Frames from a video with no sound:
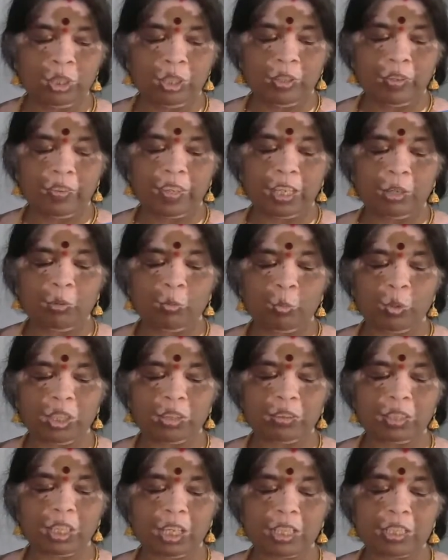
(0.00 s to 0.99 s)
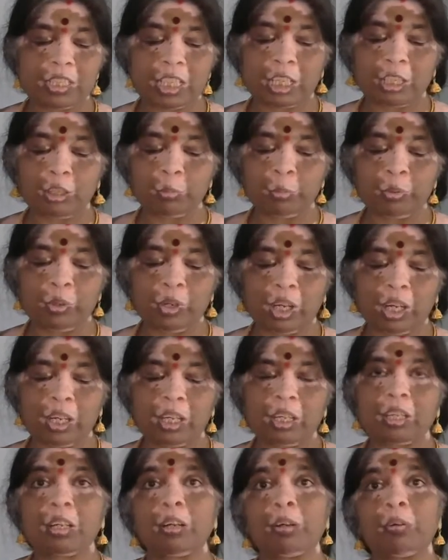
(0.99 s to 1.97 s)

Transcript: then Vindhyan Satapura,